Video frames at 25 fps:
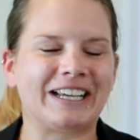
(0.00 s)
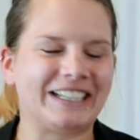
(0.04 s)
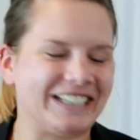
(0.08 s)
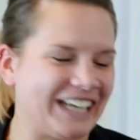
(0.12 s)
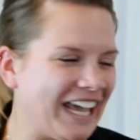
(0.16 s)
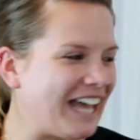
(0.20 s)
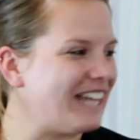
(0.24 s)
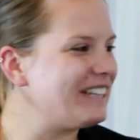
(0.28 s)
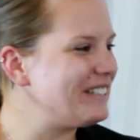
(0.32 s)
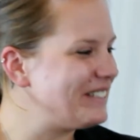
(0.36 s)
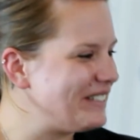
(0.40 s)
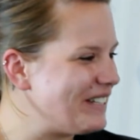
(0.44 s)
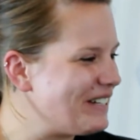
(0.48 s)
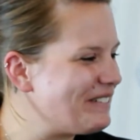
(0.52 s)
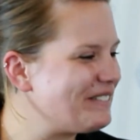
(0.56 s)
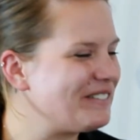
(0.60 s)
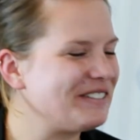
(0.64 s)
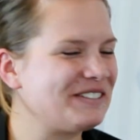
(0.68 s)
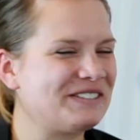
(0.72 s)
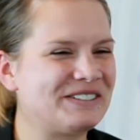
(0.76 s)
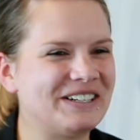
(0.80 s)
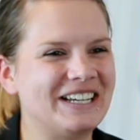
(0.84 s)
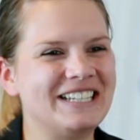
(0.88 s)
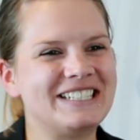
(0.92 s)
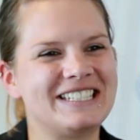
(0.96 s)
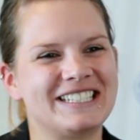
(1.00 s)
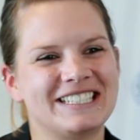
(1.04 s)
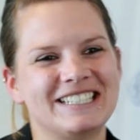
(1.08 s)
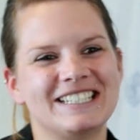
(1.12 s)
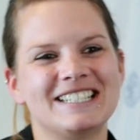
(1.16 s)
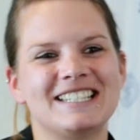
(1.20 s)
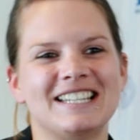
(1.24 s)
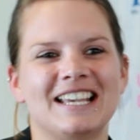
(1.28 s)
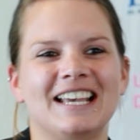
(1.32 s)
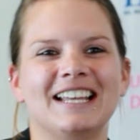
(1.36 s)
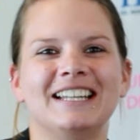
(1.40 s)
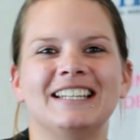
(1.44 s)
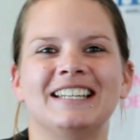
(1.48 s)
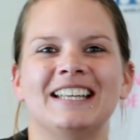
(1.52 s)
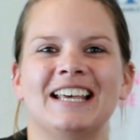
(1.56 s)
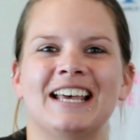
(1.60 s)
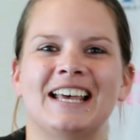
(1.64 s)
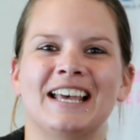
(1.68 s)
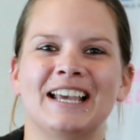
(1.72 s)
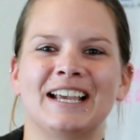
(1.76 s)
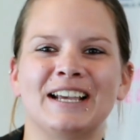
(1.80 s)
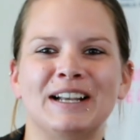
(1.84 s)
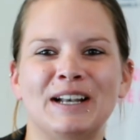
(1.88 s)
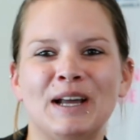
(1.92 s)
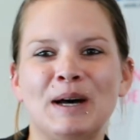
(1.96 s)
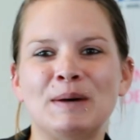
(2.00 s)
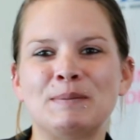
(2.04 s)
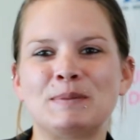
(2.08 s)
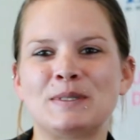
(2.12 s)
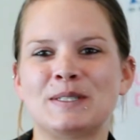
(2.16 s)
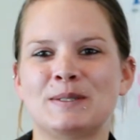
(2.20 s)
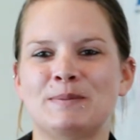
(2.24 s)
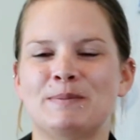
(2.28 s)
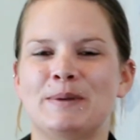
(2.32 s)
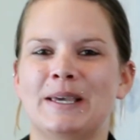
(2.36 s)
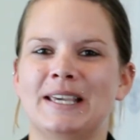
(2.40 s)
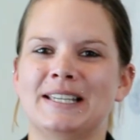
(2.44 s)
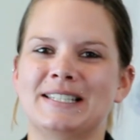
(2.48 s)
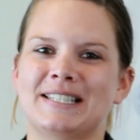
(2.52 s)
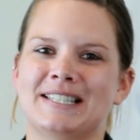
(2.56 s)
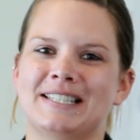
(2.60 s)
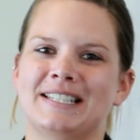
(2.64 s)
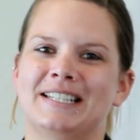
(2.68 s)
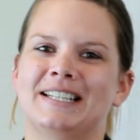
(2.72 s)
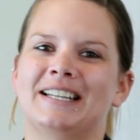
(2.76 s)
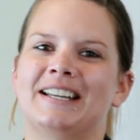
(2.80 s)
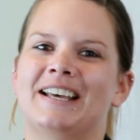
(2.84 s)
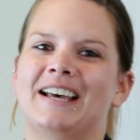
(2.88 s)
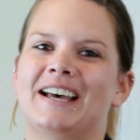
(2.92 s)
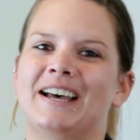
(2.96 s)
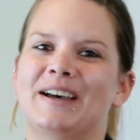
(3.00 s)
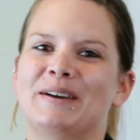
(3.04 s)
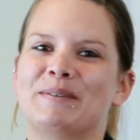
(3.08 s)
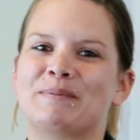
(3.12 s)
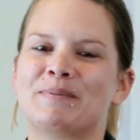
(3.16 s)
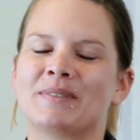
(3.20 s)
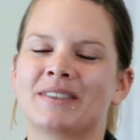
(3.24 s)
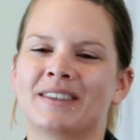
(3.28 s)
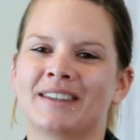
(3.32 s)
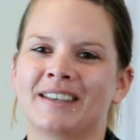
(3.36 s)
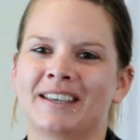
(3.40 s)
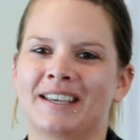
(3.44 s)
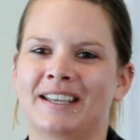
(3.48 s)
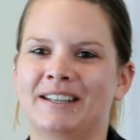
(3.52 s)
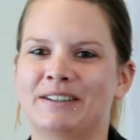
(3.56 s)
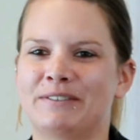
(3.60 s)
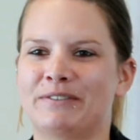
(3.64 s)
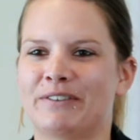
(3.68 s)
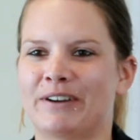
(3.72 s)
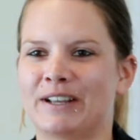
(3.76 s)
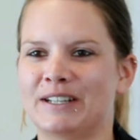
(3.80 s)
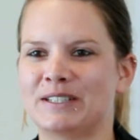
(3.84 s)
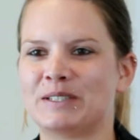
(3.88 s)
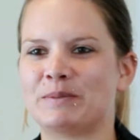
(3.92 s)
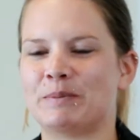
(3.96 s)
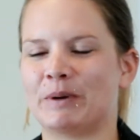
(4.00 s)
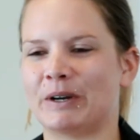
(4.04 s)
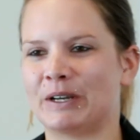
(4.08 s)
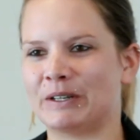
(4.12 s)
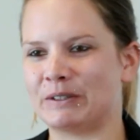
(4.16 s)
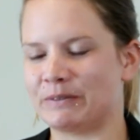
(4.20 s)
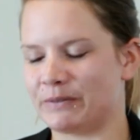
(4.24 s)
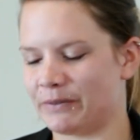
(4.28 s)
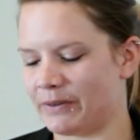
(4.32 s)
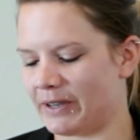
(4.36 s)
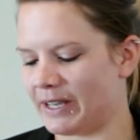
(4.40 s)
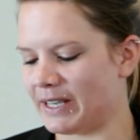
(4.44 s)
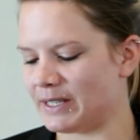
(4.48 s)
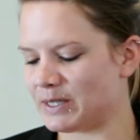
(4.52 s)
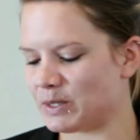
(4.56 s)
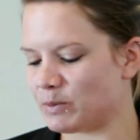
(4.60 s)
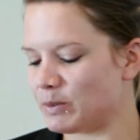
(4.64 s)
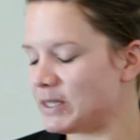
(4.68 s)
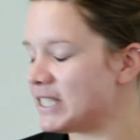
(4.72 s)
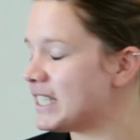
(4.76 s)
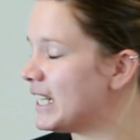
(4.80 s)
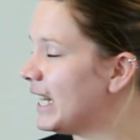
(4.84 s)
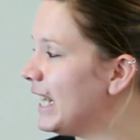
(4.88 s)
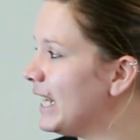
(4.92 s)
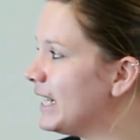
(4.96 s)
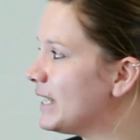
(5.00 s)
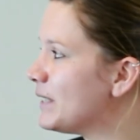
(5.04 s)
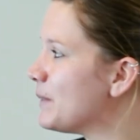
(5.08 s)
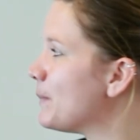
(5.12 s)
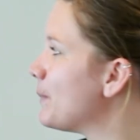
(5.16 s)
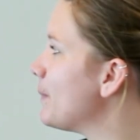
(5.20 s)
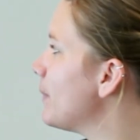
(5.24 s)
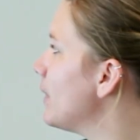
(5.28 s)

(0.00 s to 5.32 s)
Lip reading: cantonal federations and clubs based in the French part of Switzerland.